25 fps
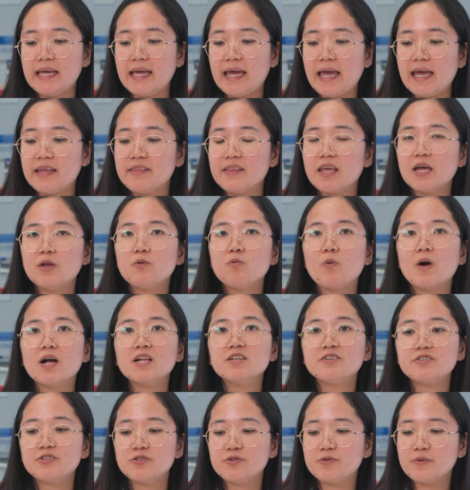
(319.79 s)
And then while
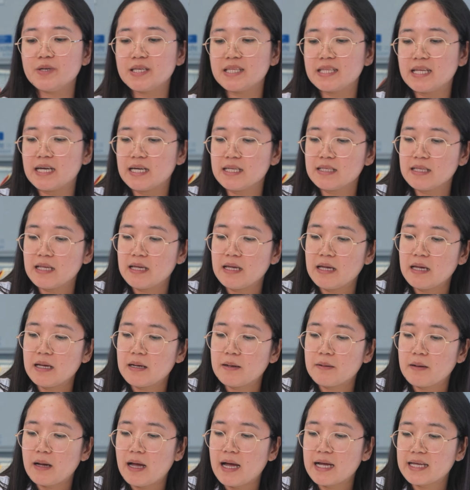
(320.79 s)
you're doing that,
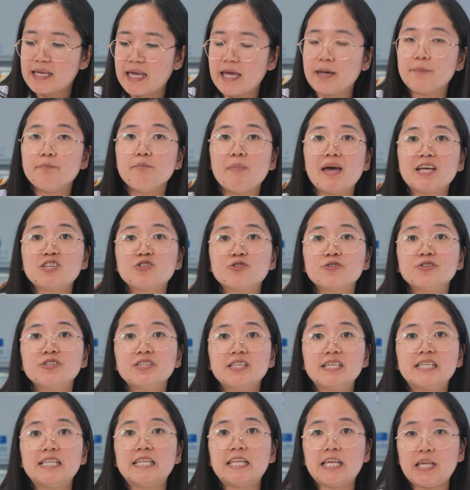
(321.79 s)
again, measure
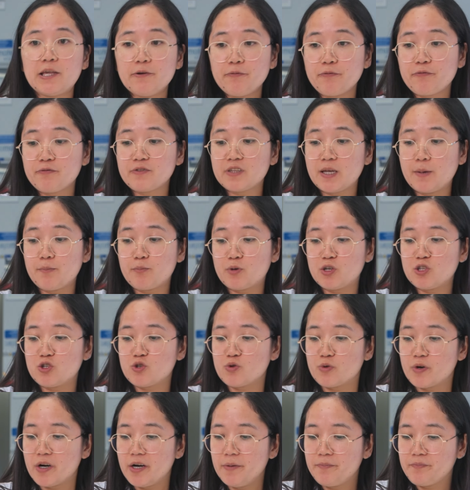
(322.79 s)
the leaf
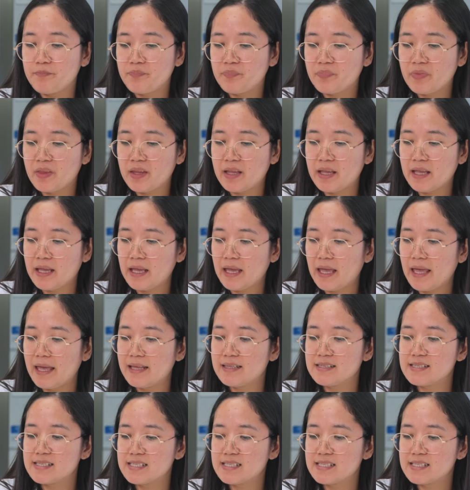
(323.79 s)
temperature and